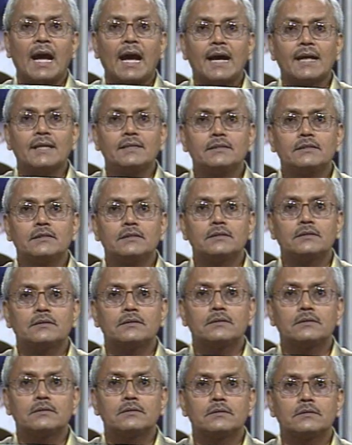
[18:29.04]
and
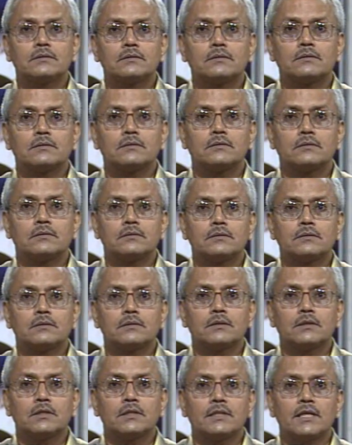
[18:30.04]

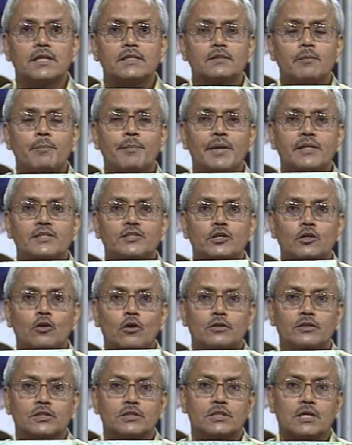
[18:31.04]
there is a picture
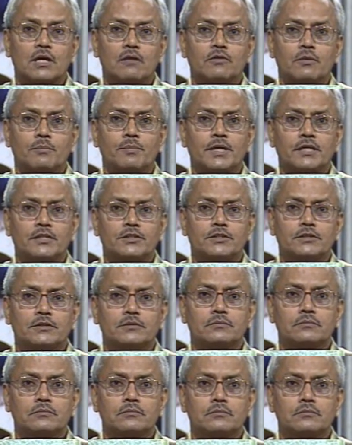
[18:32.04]
on this cover page.